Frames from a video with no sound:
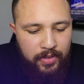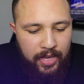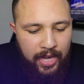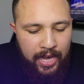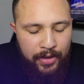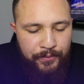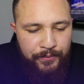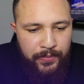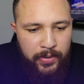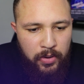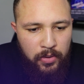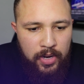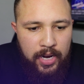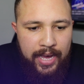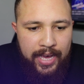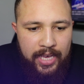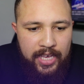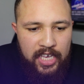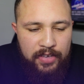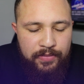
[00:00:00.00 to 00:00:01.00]
I feel
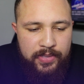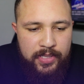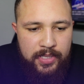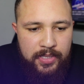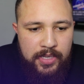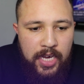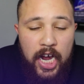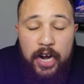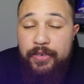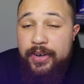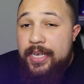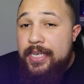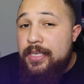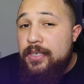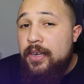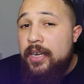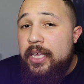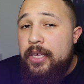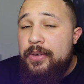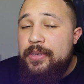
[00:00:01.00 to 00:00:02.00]
like if Sarri is
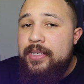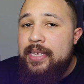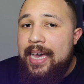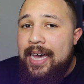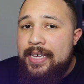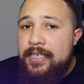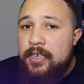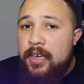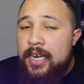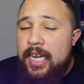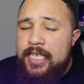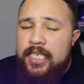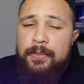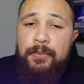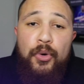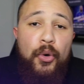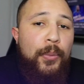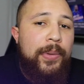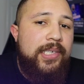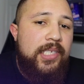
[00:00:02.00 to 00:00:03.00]
going to use Hazard, as
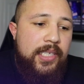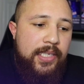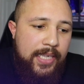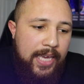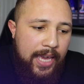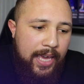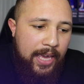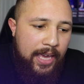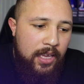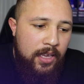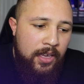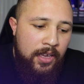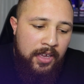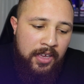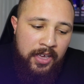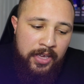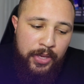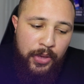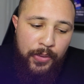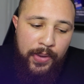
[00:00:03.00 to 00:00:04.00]
I'm always stating,
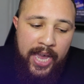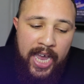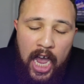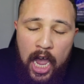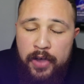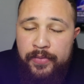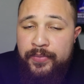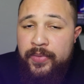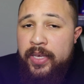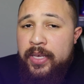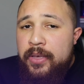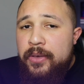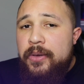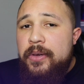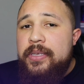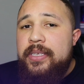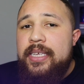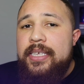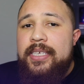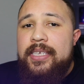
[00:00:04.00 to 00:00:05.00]
you have to
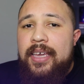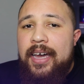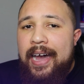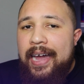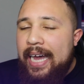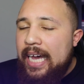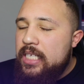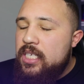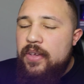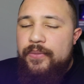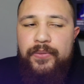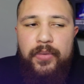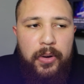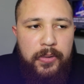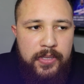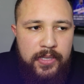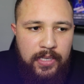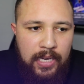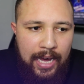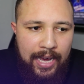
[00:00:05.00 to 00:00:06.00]
use this guy as a
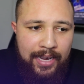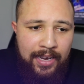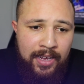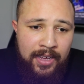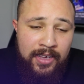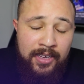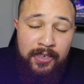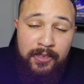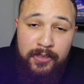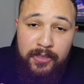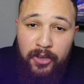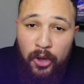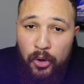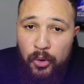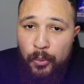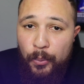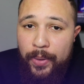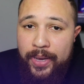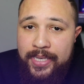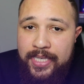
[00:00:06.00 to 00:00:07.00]
false nine.
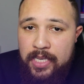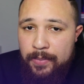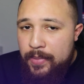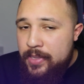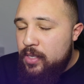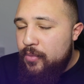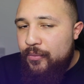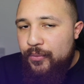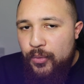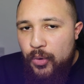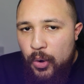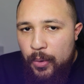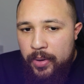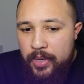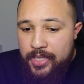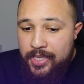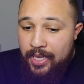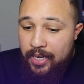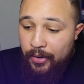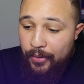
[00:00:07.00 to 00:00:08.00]
Don't waste them as a
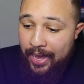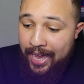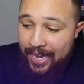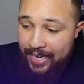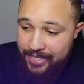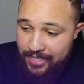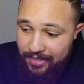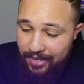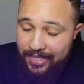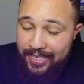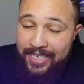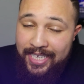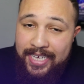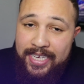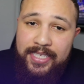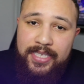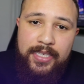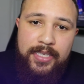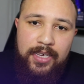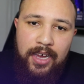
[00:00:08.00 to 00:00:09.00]
forward. You know, Hazard
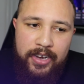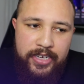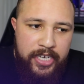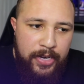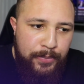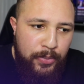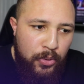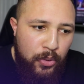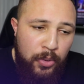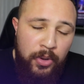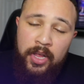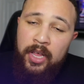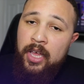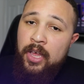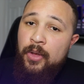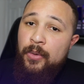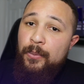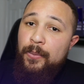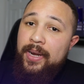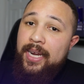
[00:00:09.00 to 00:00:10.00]
needs to touch the ball.
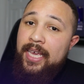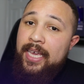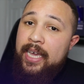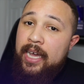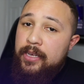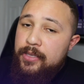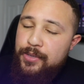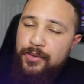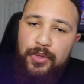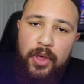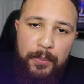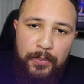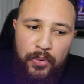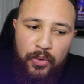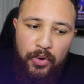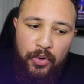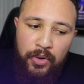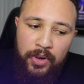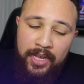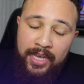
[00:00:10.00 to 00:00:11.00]
When he gets on the
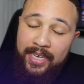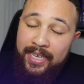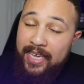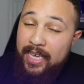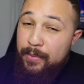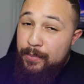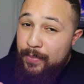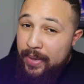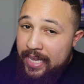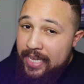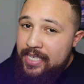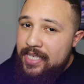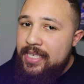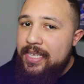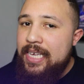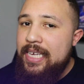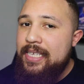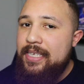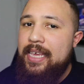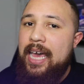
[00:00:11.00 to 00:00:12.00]
ball, he makes
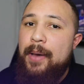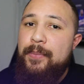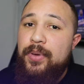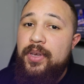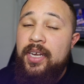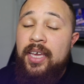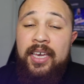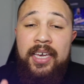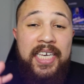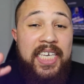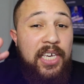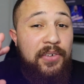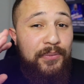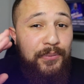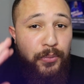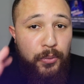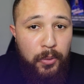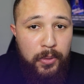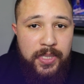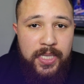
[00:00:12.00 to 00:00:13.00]
things happen. He
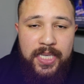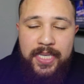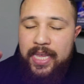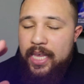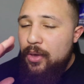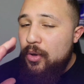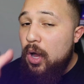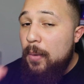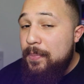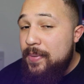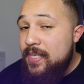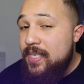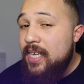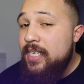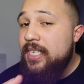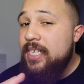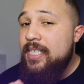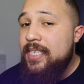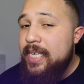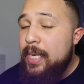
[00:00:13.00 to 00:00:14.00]
forces the
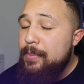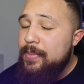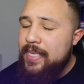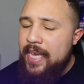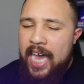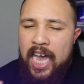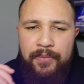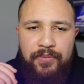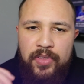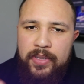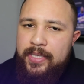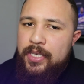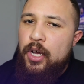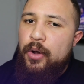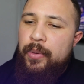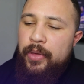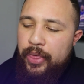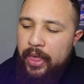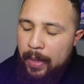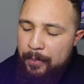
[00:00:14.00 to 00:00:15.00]
opposition team to have to
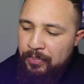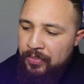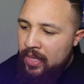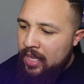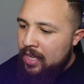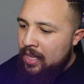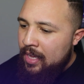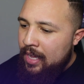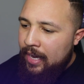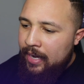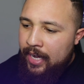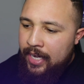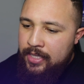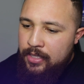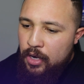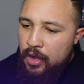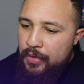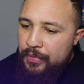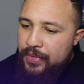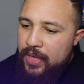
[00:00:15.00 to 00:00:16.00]
deal with him. And I
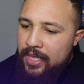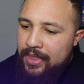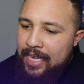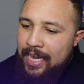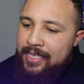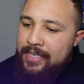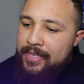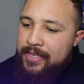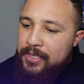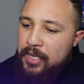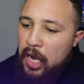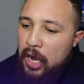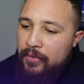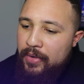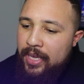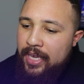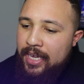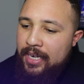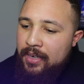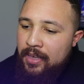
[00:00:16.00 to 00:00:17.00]
don't think that
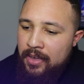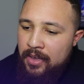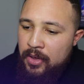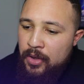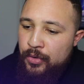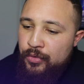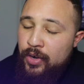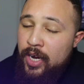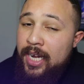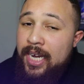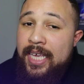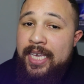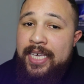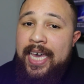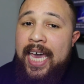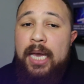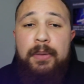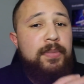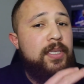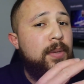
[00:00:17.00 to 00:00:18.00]
Sarri can really
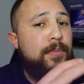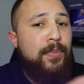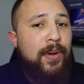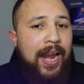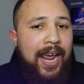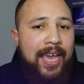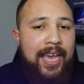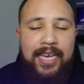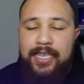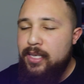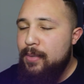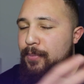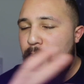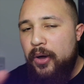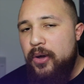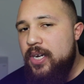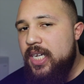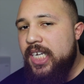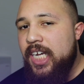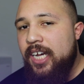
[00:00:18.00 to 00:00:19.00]
get him to play as a
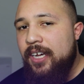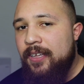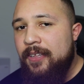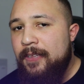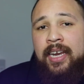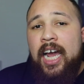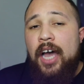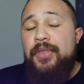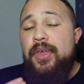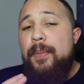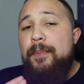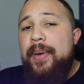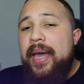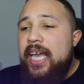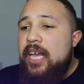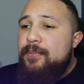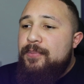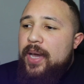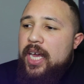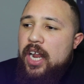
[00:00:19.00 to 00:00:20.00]
poacher. Now, the
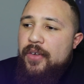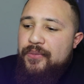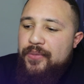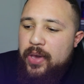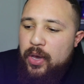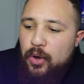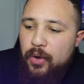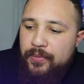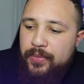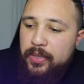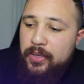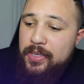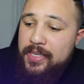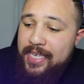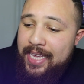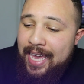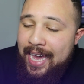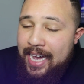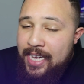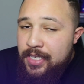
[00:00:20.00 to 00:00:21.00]
main benefit of
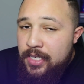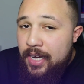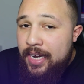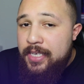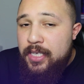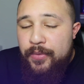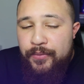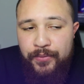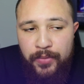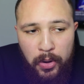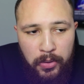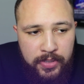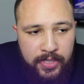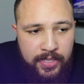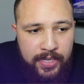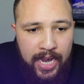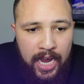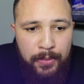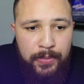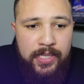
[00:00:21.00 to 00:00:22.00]
using Hazard as a
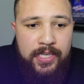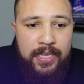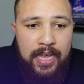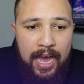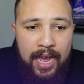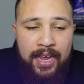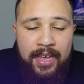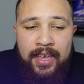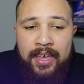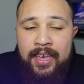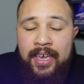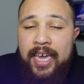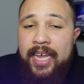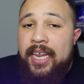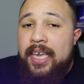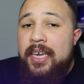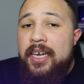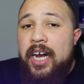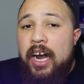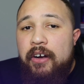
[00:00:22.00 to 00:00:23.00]
false nine was that it
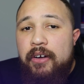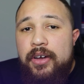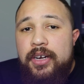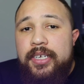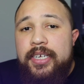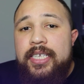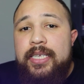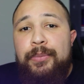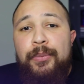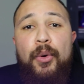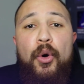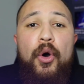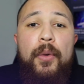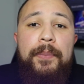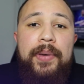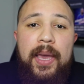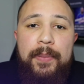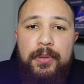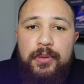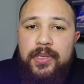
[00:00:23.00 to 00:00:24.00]
encourages
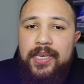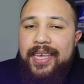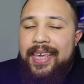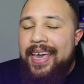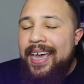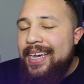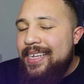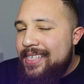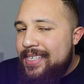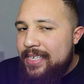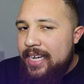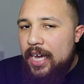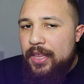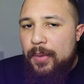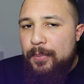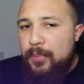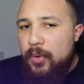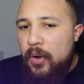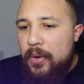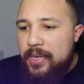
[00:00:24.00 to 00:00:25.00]
more people to get inside
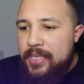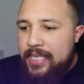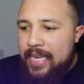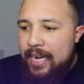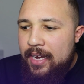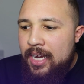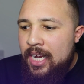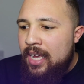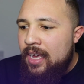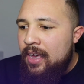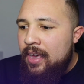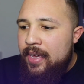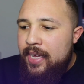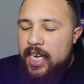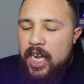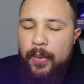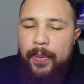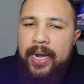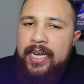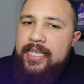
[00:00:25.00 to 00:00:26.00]
the box. And,
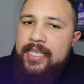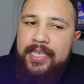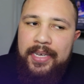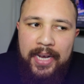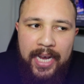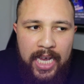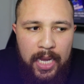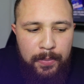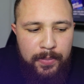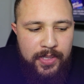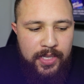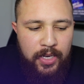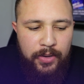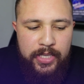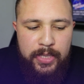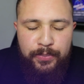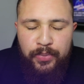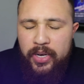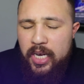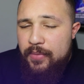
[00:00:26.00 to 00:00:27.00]
you know, at times, you know,
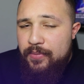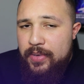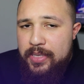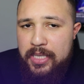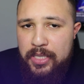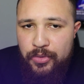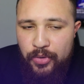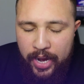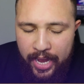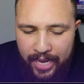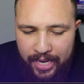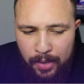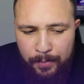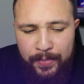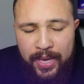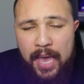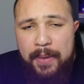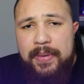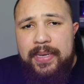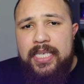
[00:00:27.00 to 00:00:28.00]
it's pretty frustrating. And
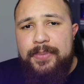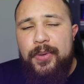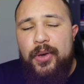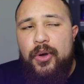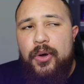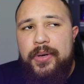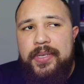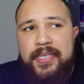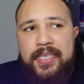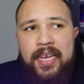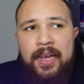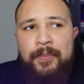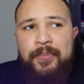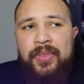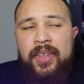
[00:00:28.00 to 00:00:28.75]
maybe it's because